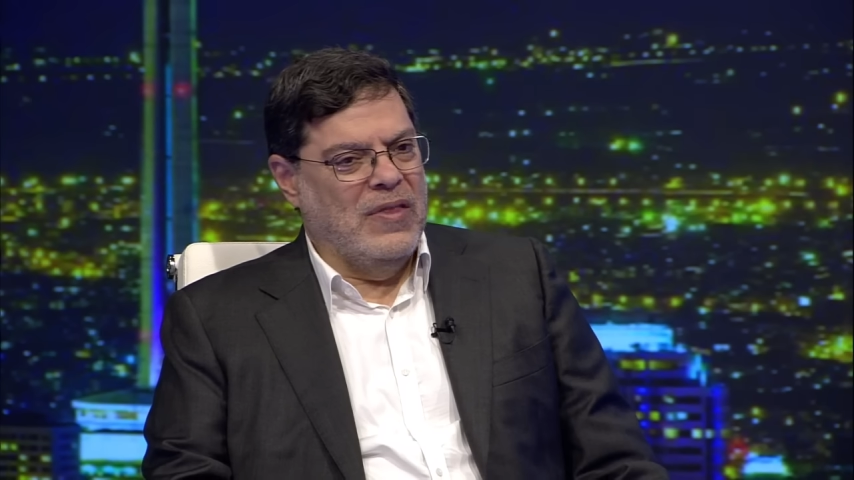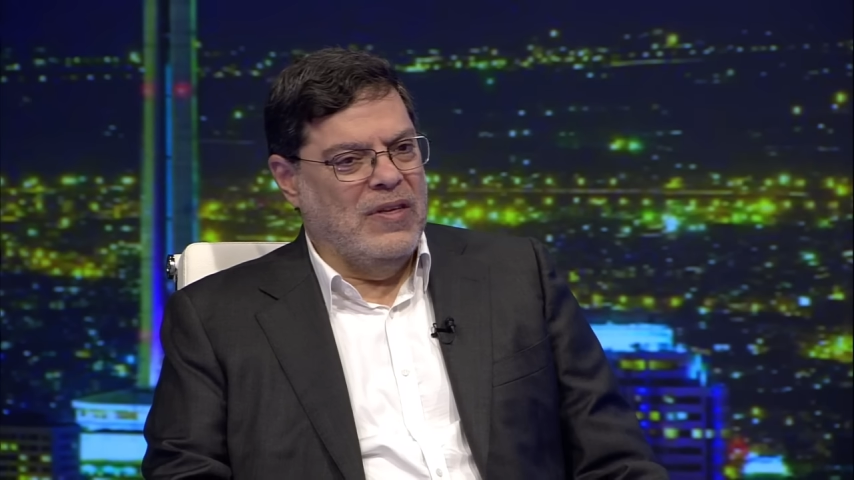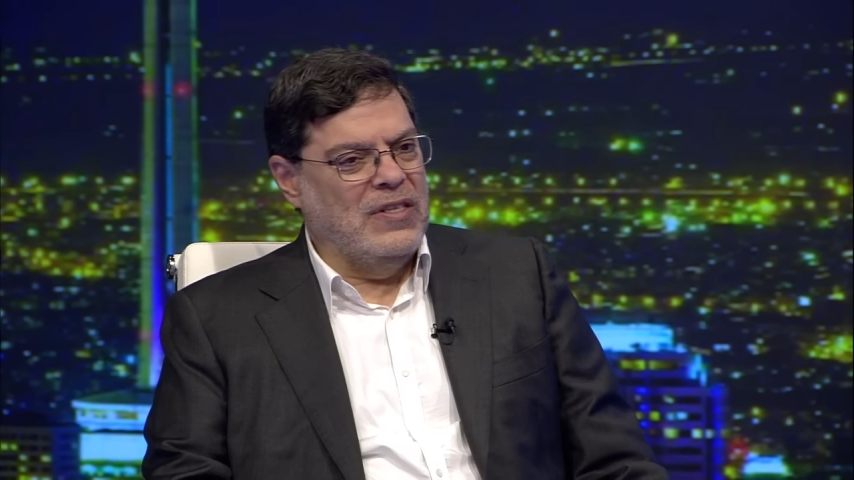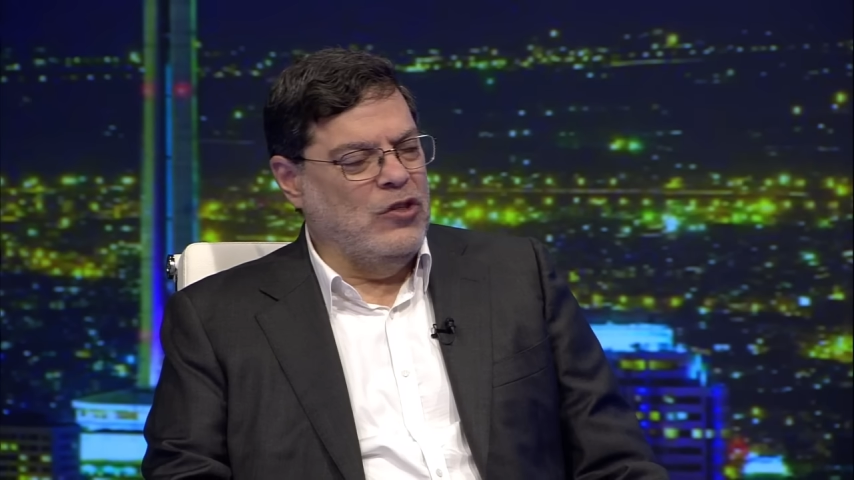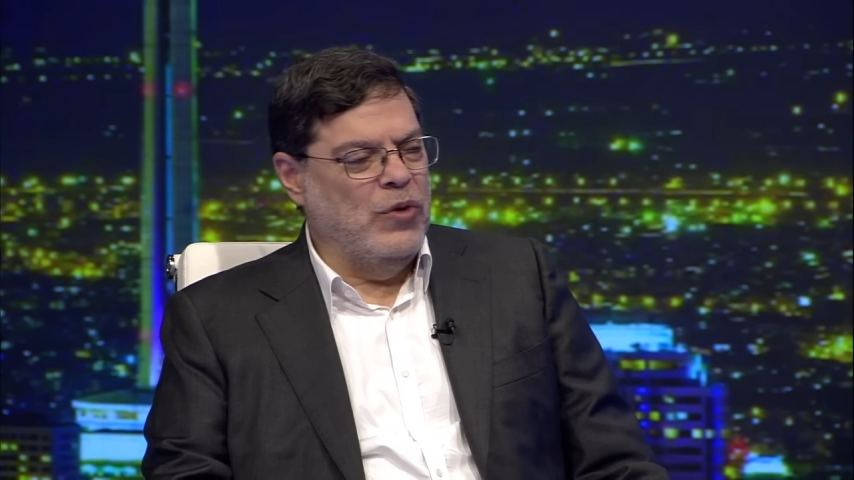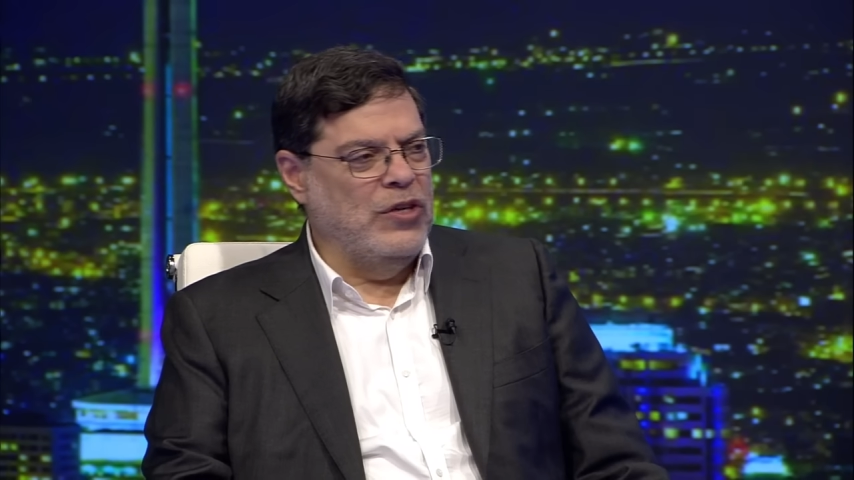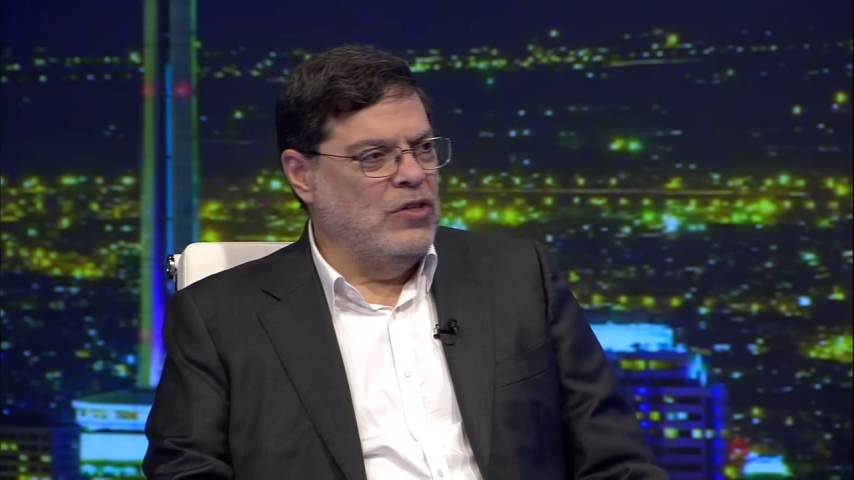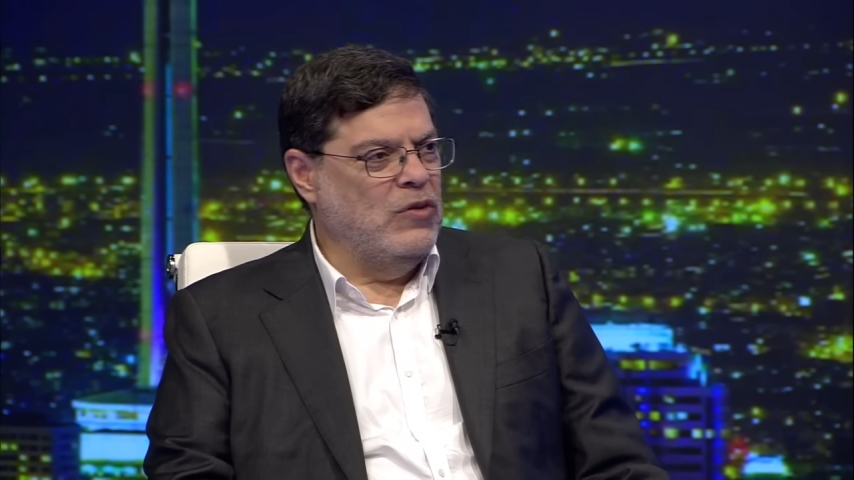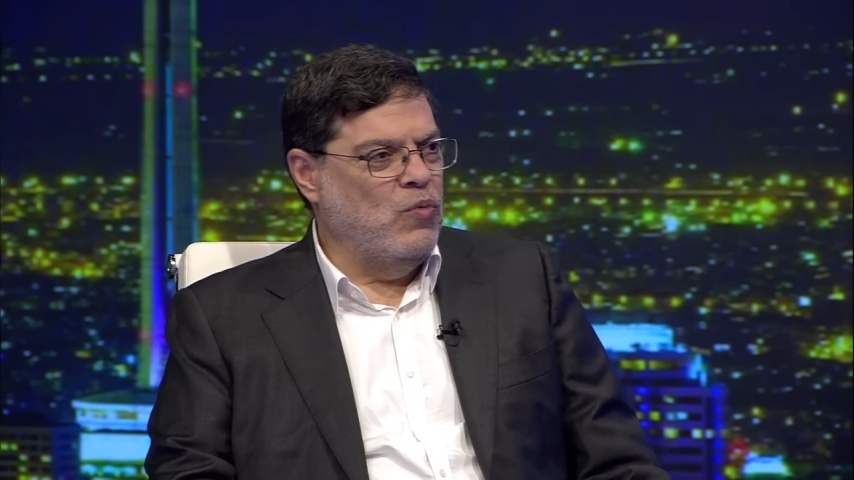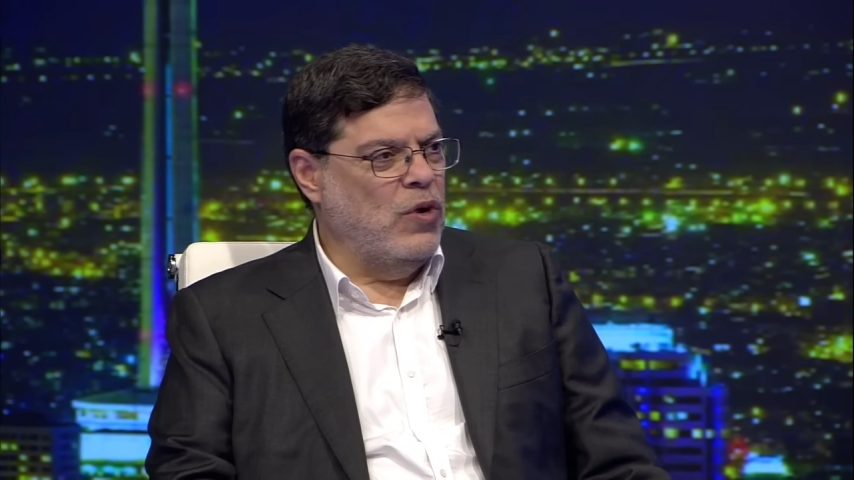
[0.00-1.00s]
situation
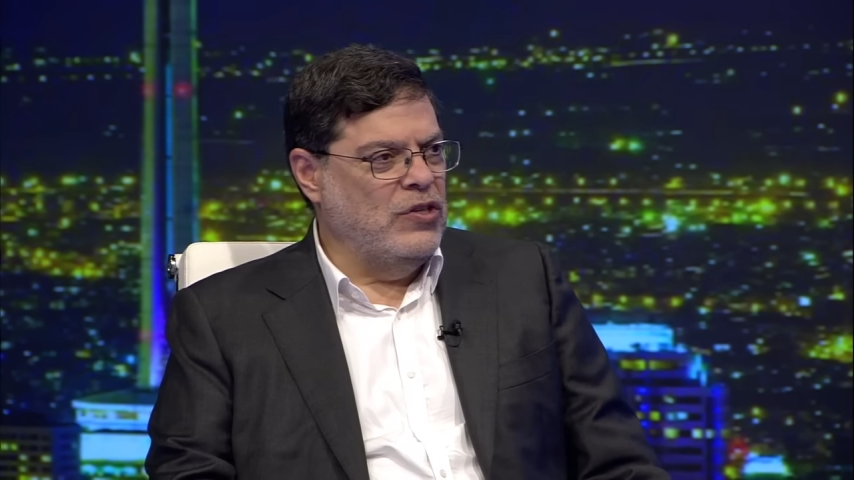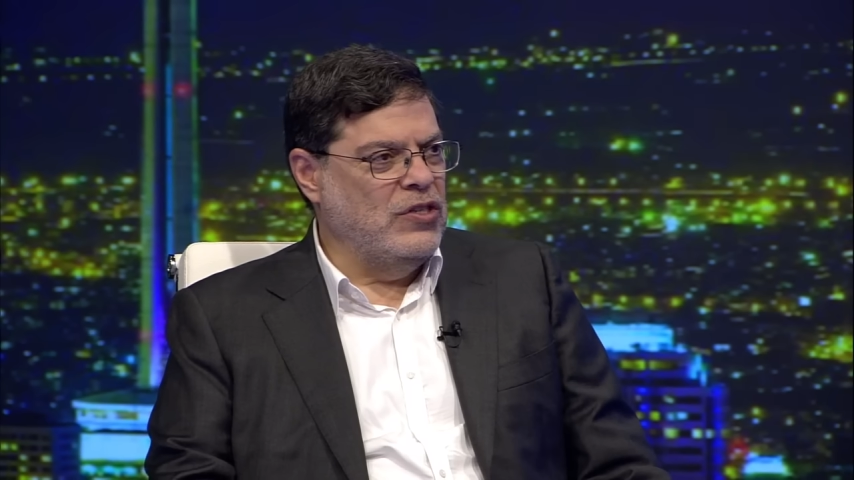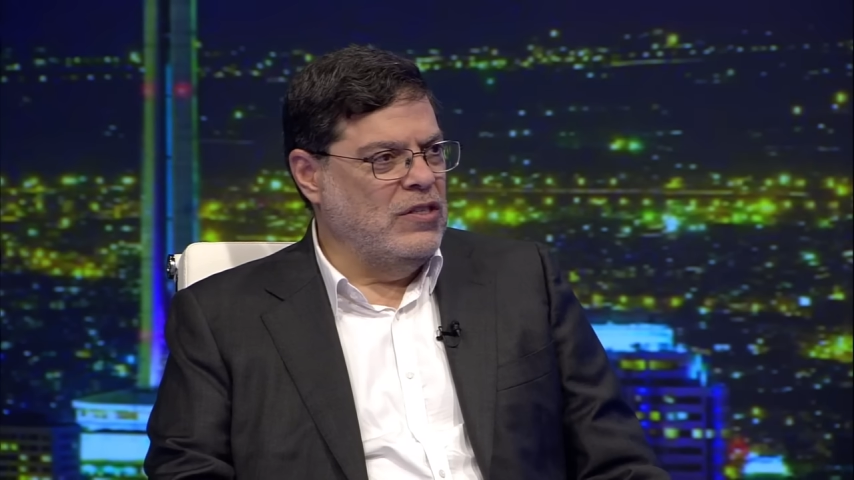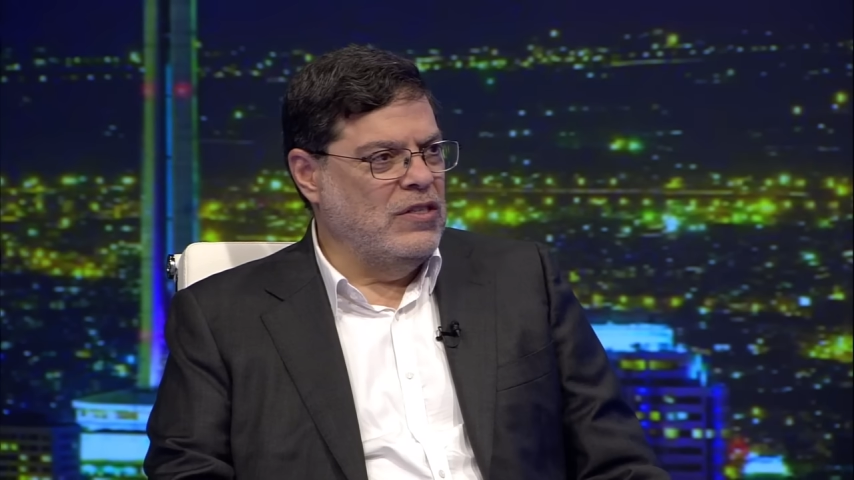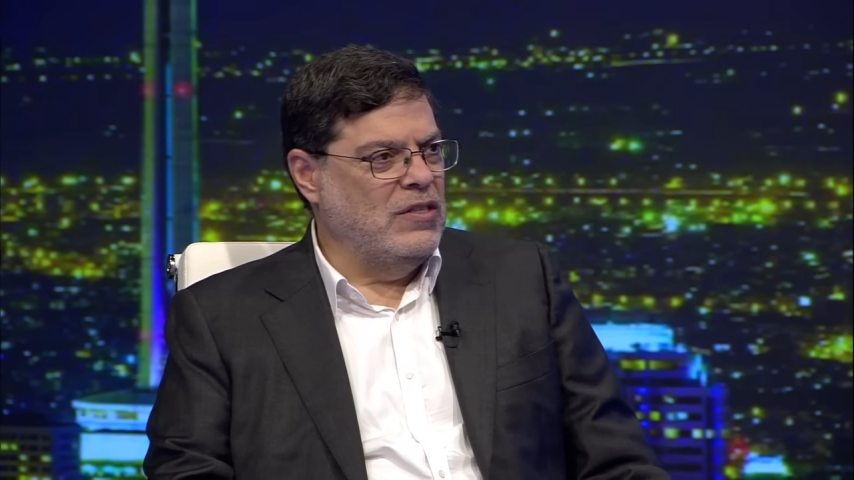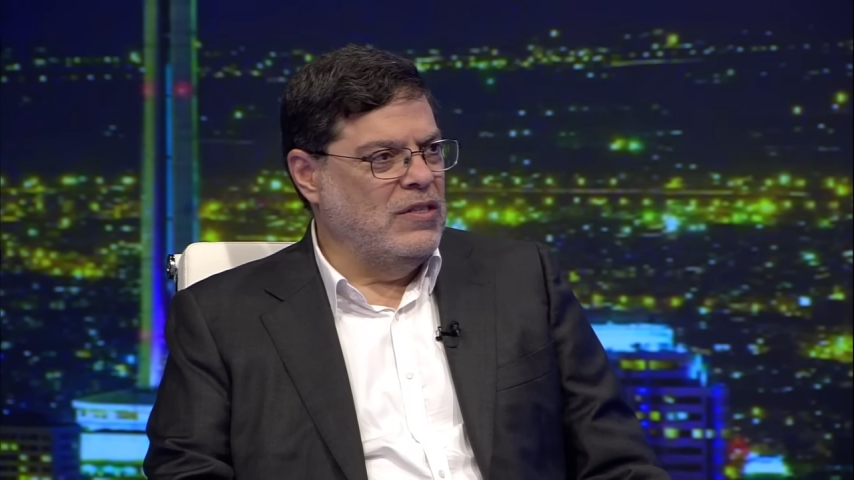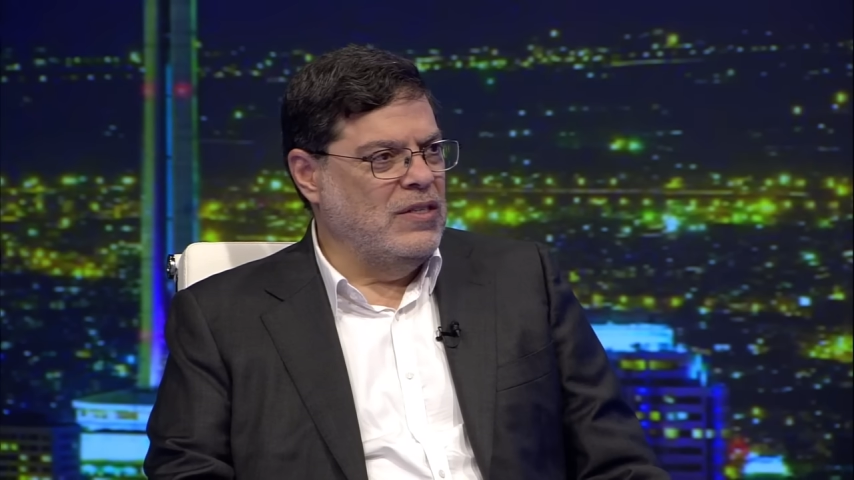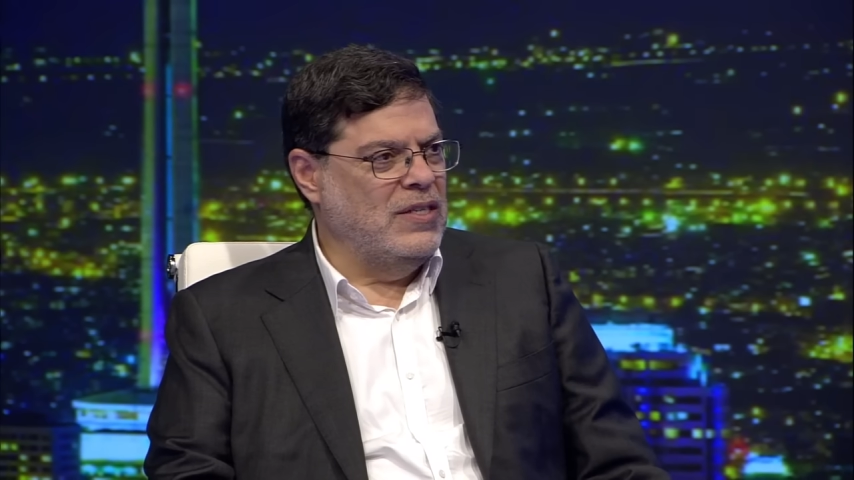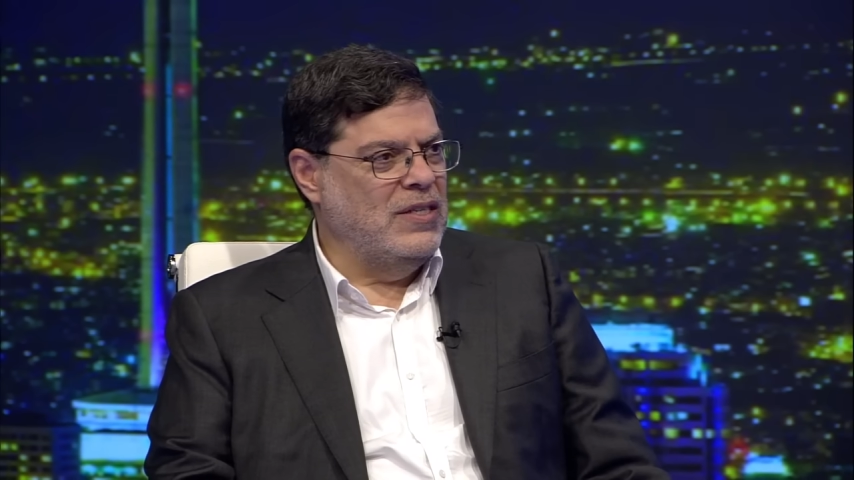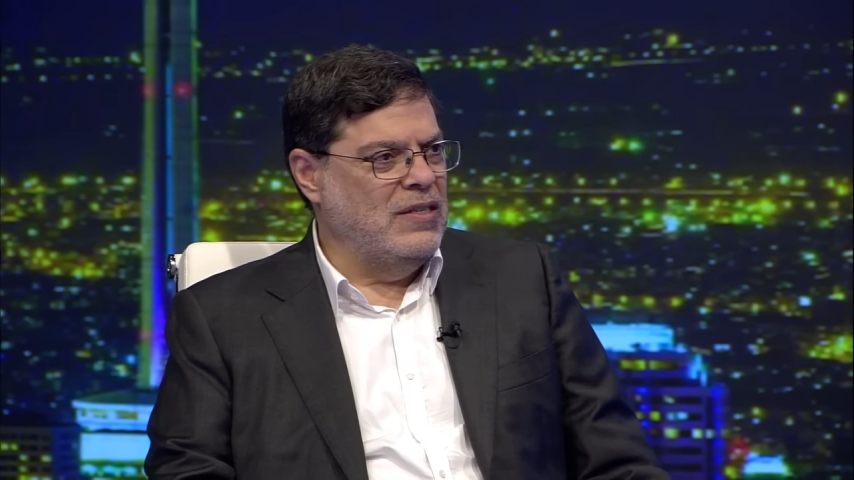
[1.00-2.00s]
in Washington
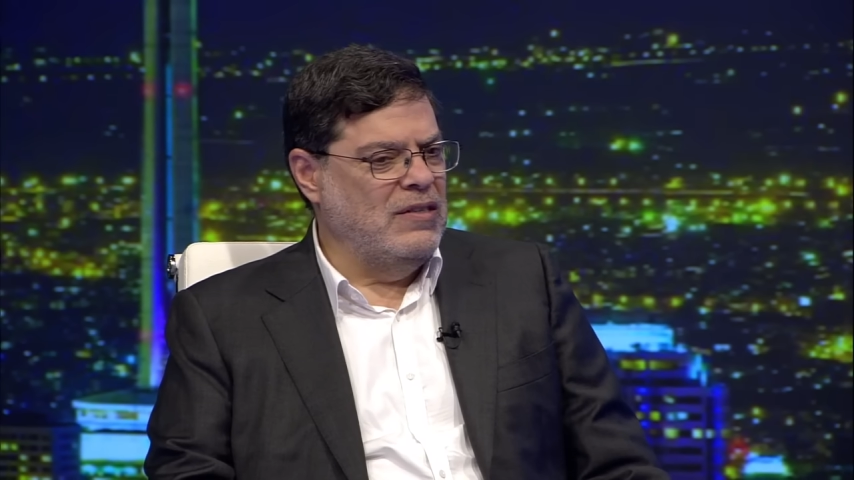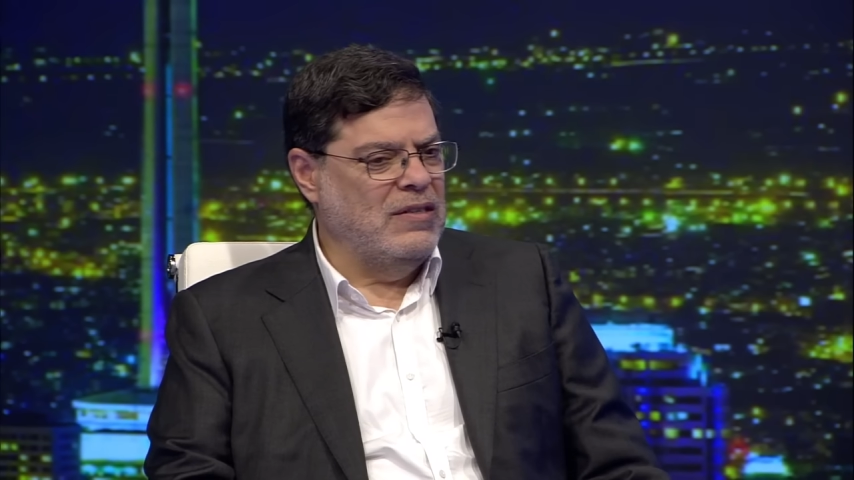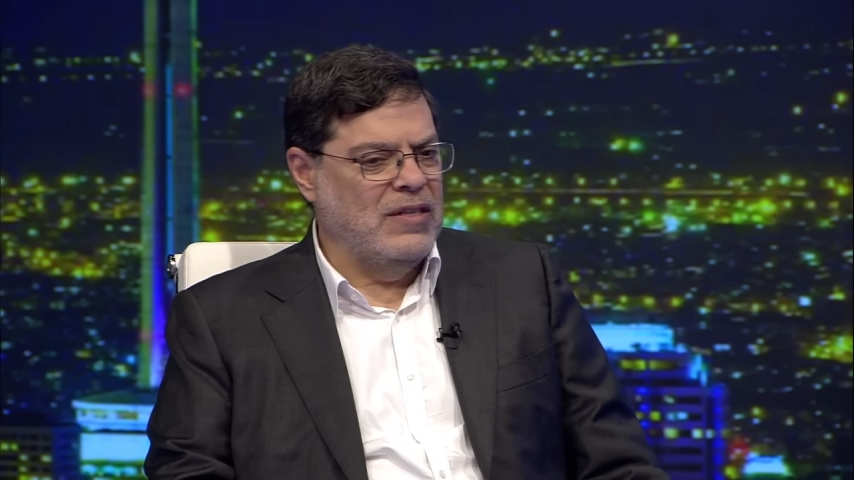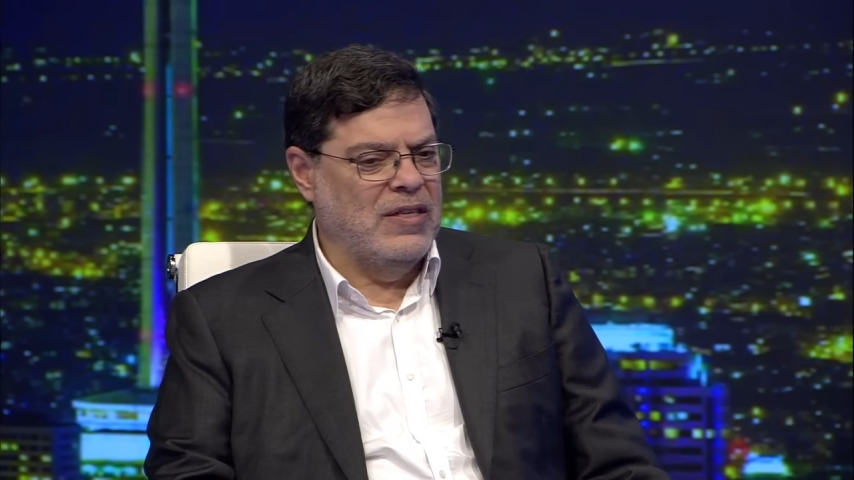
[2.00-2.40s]
is